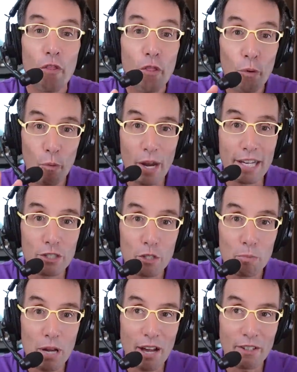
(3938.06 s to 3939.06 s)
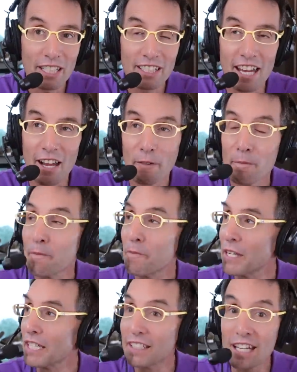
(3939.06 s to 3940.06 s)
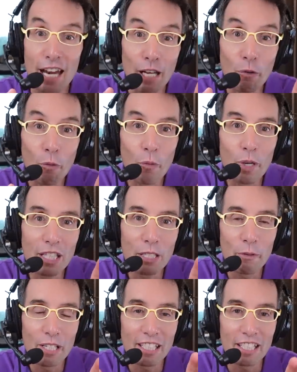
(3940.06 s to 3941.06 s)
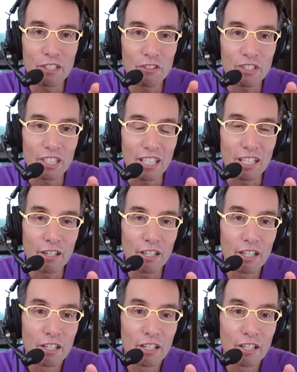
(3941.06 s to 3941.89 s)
The rains are pounding down. It's getting really, really interesting here.